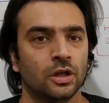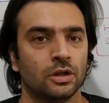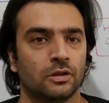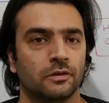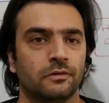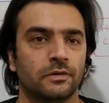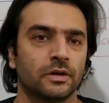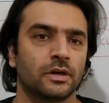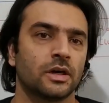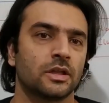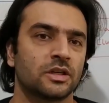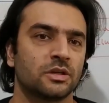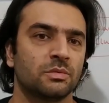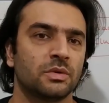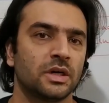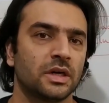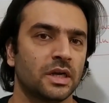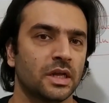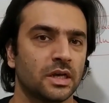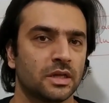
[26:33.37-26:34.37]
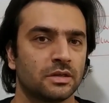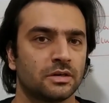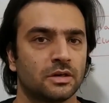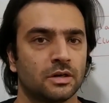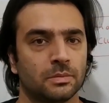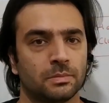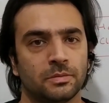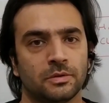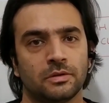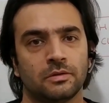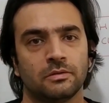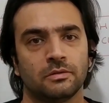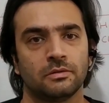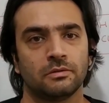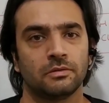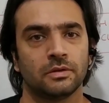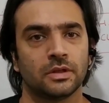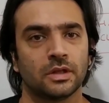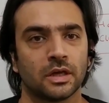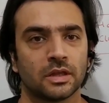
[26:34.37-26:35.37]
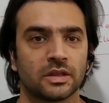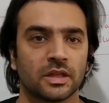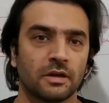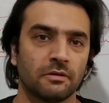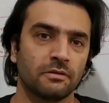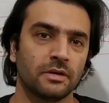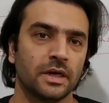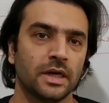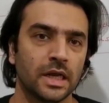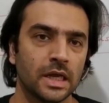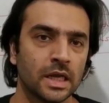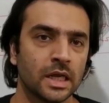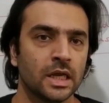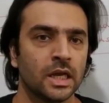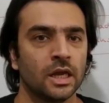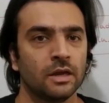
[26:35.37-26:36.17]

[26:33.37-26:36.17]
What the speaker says: So if a customer takes trips with us every day,